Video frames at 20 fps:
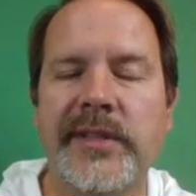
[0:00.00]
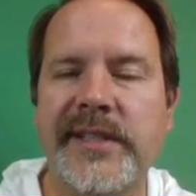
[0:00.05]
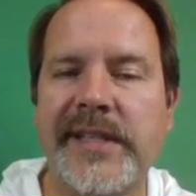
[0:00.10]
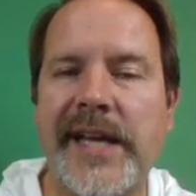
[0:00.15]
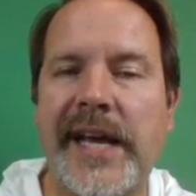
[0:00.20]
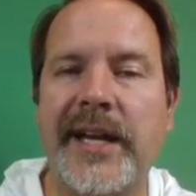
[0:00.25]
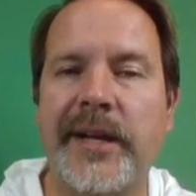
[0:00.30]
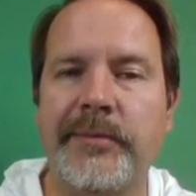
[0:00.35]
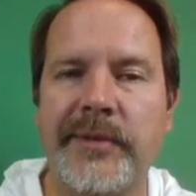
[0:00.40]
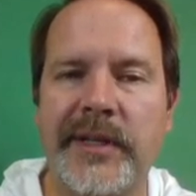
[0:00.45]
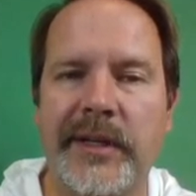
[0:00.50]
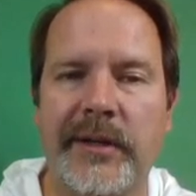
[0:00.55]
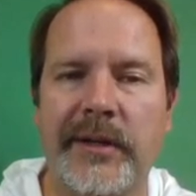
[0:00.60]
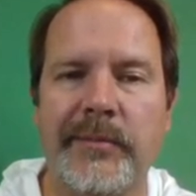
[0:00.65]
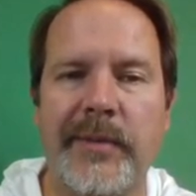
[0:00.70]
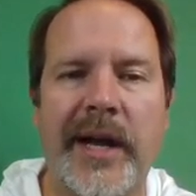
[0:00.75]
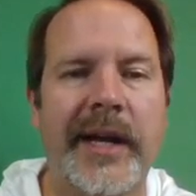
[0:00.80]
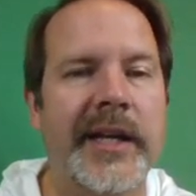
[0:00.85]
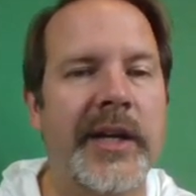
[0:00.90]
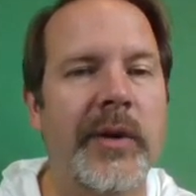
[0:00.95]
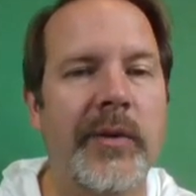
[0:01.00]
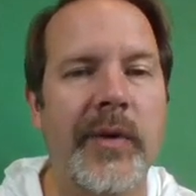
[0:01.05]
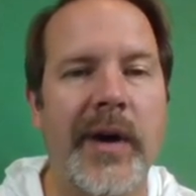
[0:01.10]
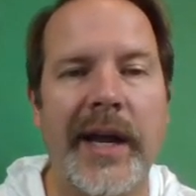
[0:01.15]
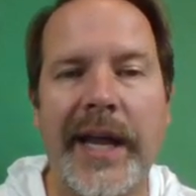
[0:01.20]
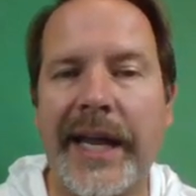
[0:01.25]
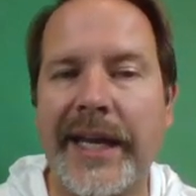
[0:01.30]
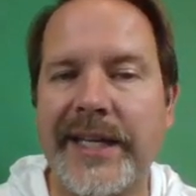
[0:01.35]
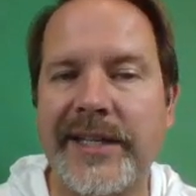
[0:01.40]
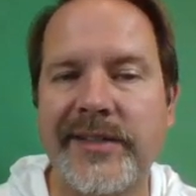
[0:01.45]
setup nearby. You don't
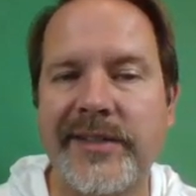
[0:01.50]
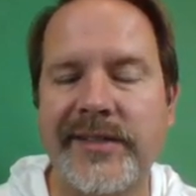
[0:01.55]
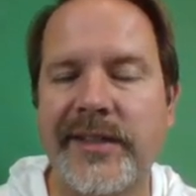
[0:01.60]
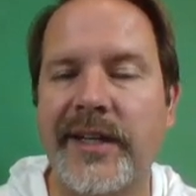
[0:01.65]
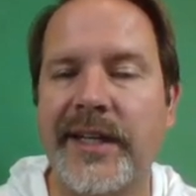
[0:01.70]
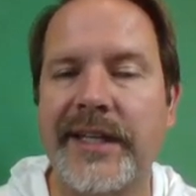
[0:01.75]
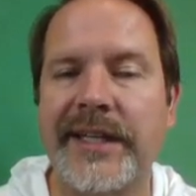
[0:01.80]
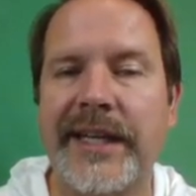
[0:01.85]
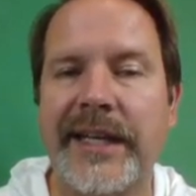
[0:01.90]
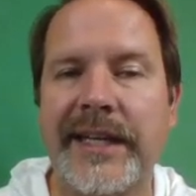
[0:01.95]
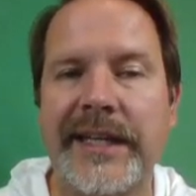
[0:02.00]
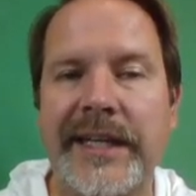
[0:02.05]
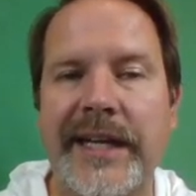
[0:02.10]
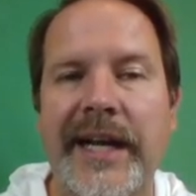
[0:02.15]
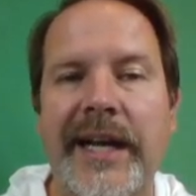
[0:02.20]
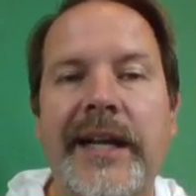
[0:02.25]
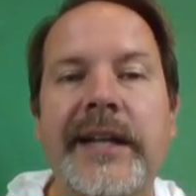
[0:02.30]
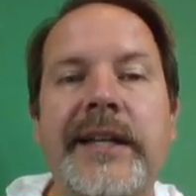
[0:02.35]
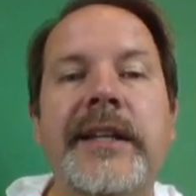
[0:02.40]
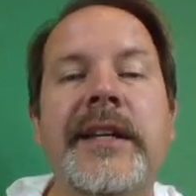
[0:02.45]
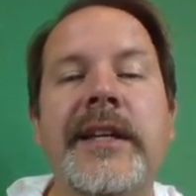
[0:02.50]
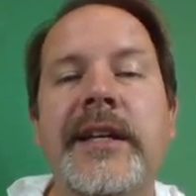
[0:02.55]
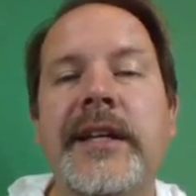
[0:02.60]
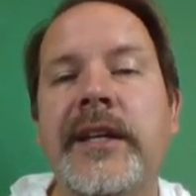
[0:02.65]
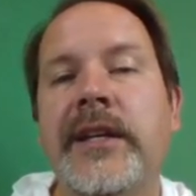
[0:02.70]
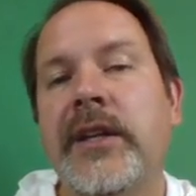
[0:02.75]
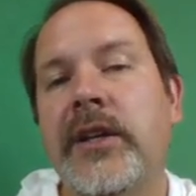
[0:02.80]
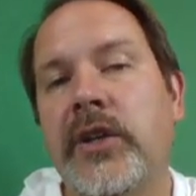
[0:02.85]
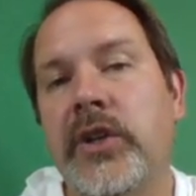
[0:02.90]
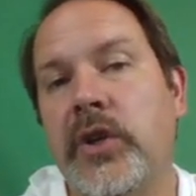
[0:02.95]
want any soot getting on
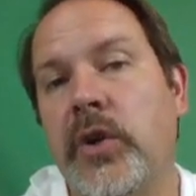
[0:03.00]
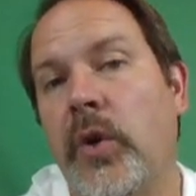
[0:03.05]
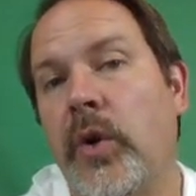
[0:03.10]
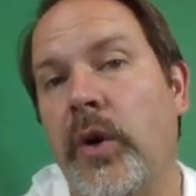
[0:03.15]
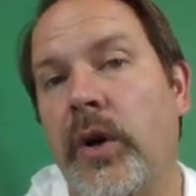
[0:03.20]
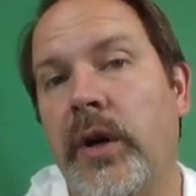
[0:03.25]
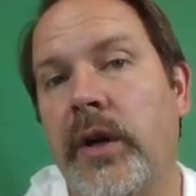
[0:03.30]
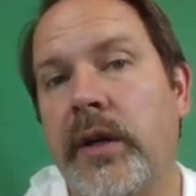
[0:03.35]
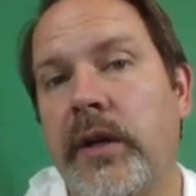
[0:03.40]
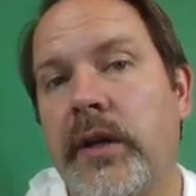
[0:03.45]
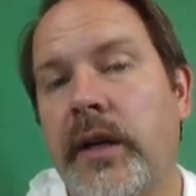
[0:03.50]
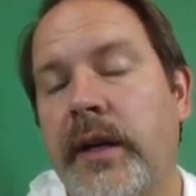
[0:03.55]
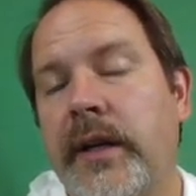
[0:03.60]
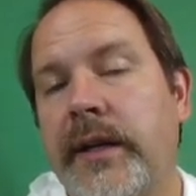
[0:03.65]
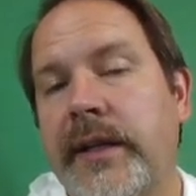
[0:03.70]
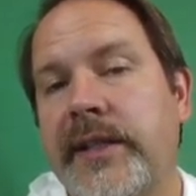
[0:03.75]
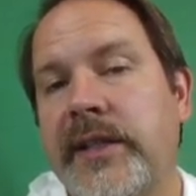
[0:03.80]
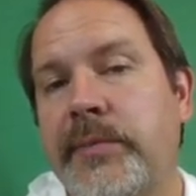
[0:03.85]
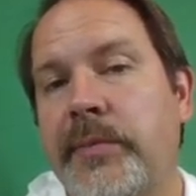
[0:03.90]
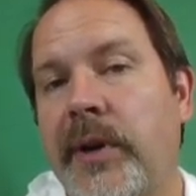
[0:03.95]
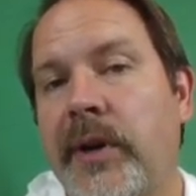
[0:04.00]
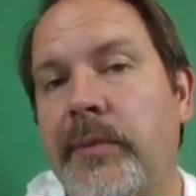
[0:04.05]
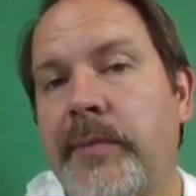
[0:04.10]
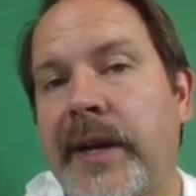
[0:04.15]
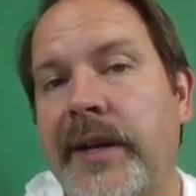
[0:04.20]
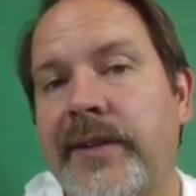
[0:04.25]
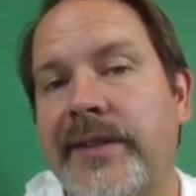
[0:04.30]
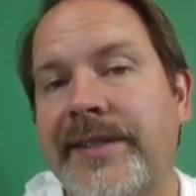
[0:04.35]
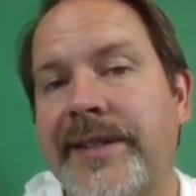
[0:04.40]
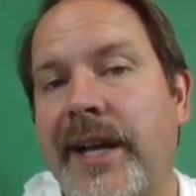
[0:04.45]
your uh,
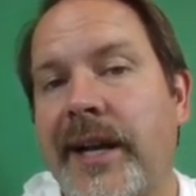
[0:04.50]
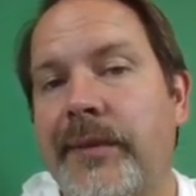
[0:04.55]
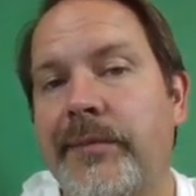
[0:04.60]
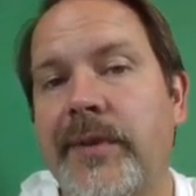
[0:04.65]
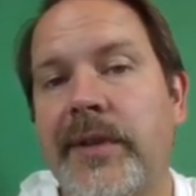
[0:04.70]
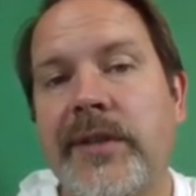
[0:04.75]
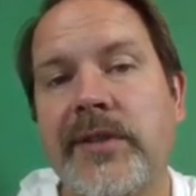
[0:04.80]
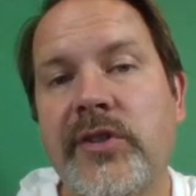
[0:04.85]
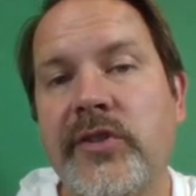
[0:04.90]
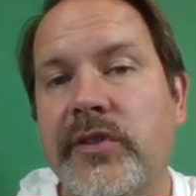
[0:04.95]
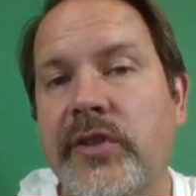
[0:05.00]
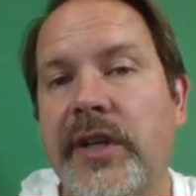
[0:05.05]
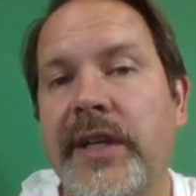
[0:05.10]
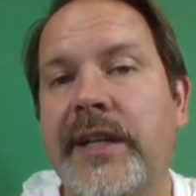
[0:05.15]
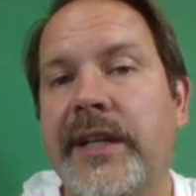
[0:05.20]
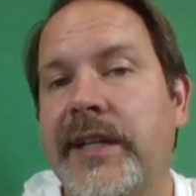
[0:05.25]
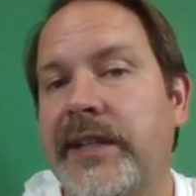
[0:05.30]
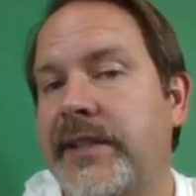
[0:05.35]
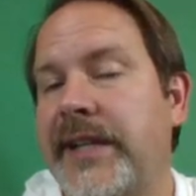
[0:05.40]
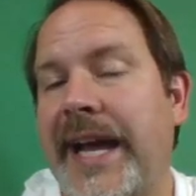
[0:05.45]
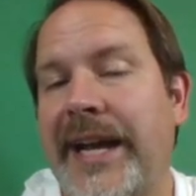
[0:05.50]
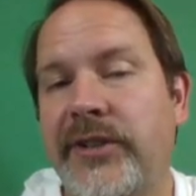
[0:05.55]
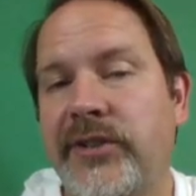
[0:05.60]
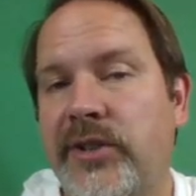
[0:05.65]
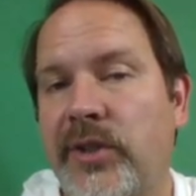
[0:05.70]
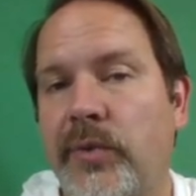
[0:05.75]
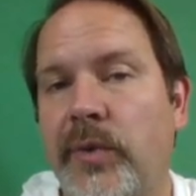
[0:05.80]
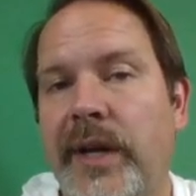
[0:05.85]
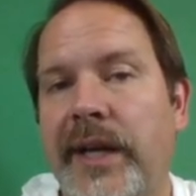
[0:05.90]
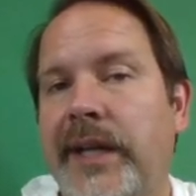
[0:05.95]
experimental setup. Soot is
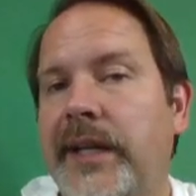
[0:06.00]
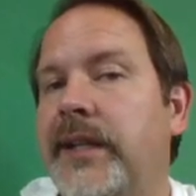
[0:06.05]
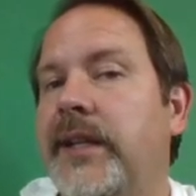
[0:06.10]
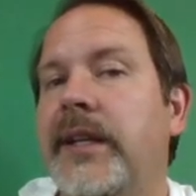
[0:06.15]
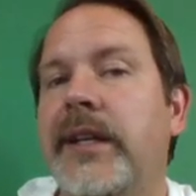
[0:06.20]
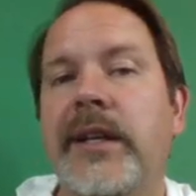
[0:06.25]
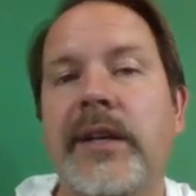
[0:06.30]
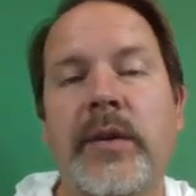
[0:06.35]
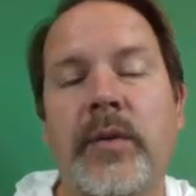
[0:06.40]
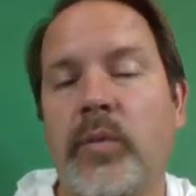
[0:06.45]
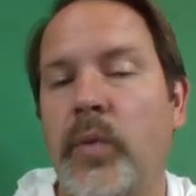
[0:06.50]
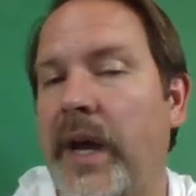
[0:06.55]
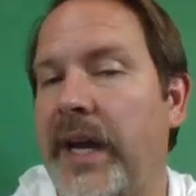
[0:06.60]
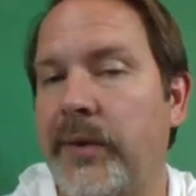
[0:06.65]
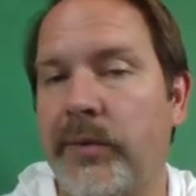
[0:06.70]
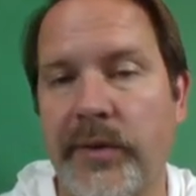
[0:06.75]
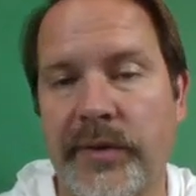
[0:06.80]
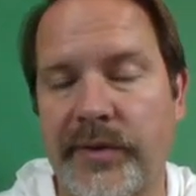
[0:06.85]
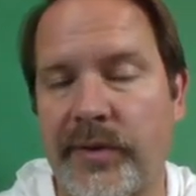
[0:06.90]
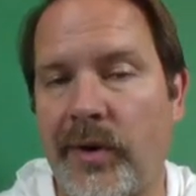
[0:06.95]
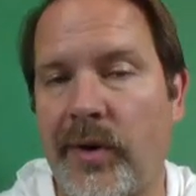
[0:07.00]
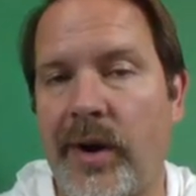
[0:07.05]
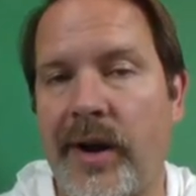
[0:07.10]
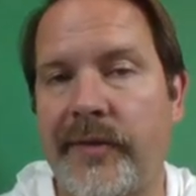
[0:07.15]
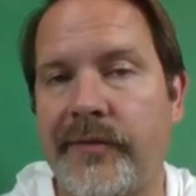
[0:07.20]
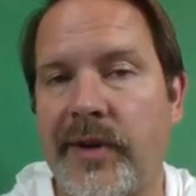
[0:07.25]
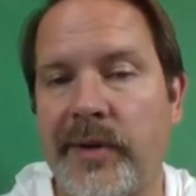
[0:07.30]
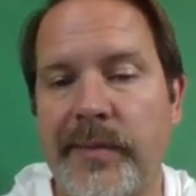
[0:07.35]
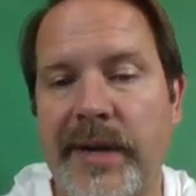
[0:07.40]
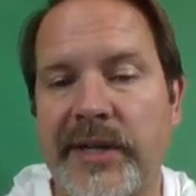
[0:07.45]
extra weight. Weight will throw
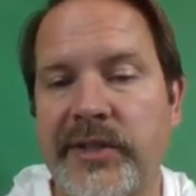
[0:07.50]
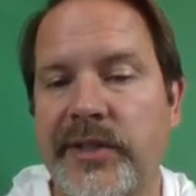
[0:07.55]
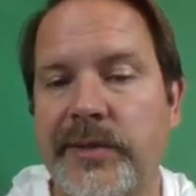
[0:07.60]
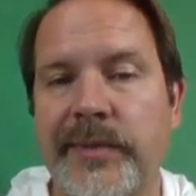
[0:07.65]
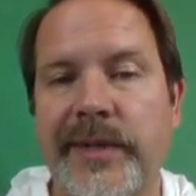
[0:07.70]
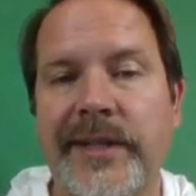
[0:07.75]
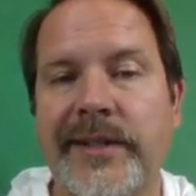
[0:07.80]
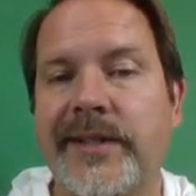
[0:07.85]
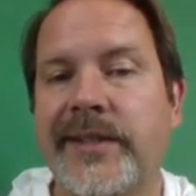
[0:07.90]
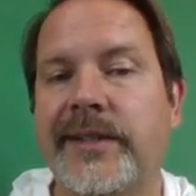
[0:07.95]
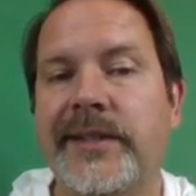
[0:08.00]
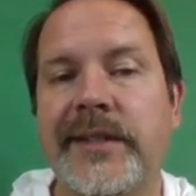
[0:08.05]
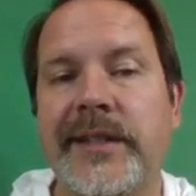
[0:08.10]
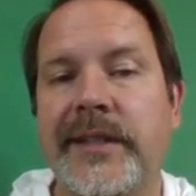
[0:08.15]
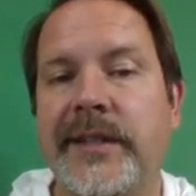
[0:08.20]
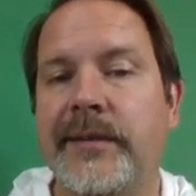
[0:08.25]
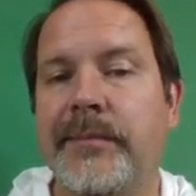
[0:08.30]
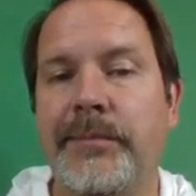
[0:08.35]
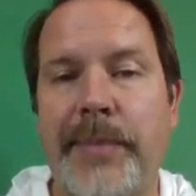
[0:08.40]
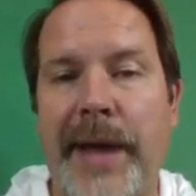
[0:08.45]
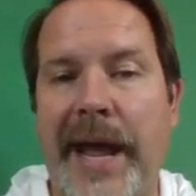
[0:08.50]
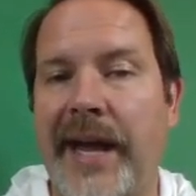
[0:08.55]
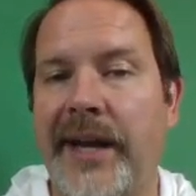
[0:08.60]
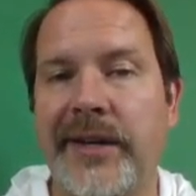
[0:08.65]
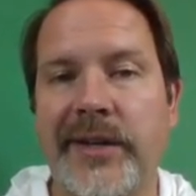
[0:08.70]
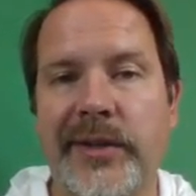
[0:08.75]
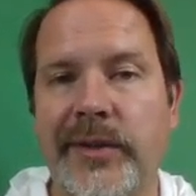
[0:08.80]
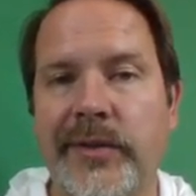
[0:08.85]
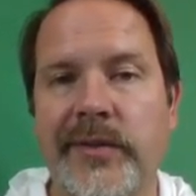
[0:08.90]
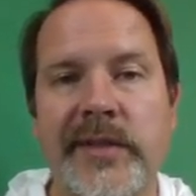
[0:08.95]
off your measurements. Bad
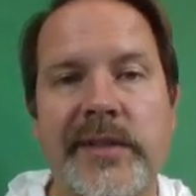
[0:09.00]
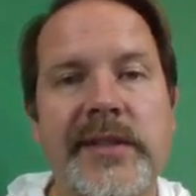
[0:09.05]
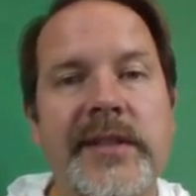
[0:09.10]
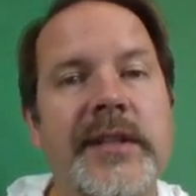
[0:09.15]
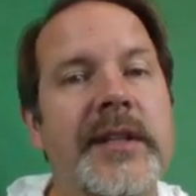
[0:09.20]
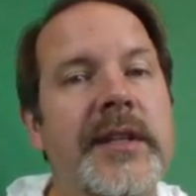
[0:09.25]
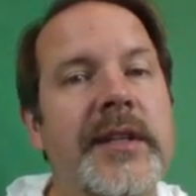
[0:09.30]
news.